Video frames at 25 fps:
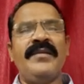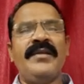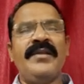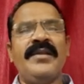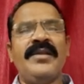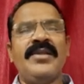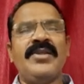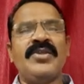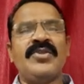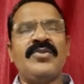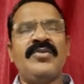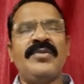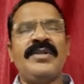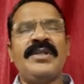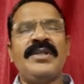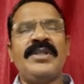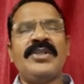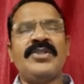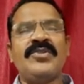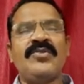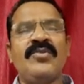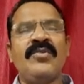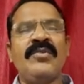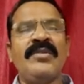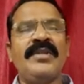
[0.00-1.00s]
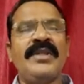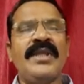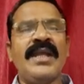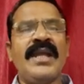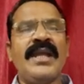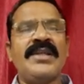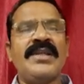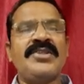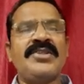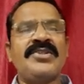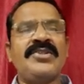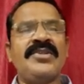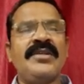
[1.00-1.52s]
So it is known
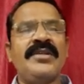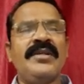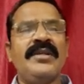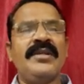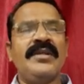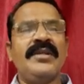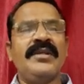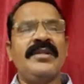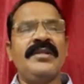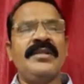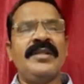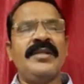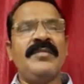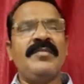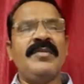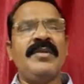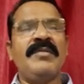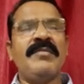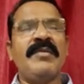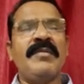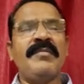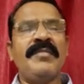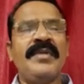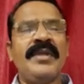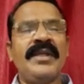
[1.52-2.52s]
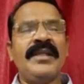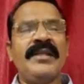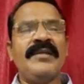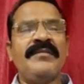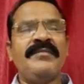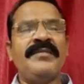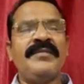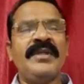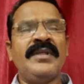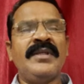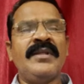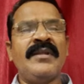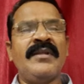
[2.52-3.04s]
that the minimum degree
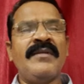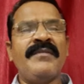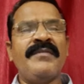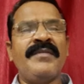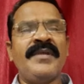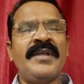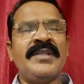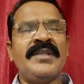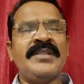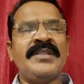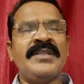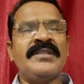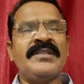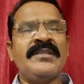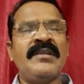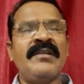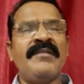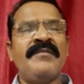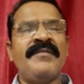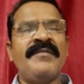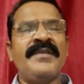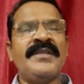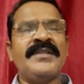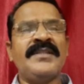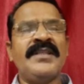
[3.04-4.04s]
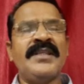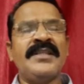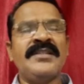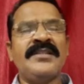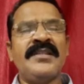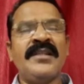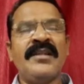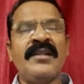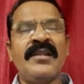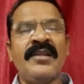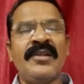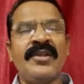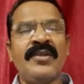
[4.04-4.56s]
of the graph H is always less
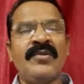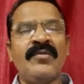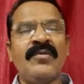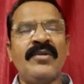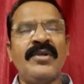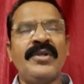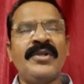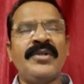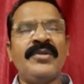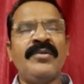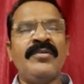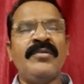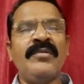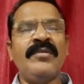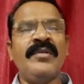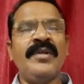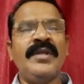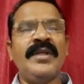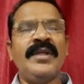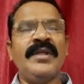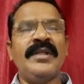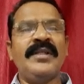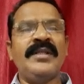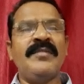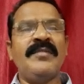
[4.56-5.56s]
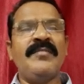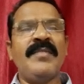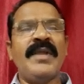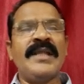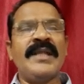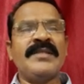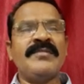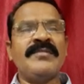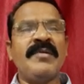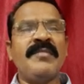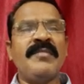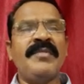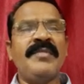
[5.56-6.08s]
than or equal to the
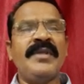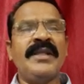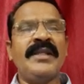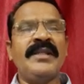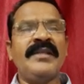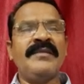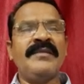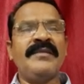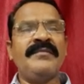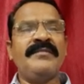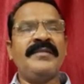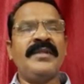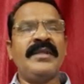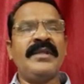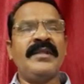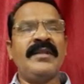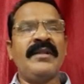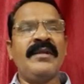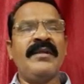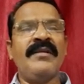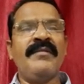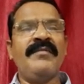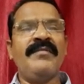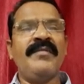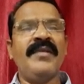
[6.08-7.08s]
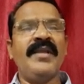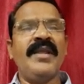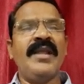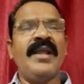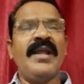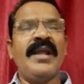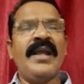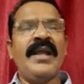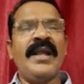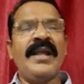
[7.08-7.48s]
maximum degree of the graph, and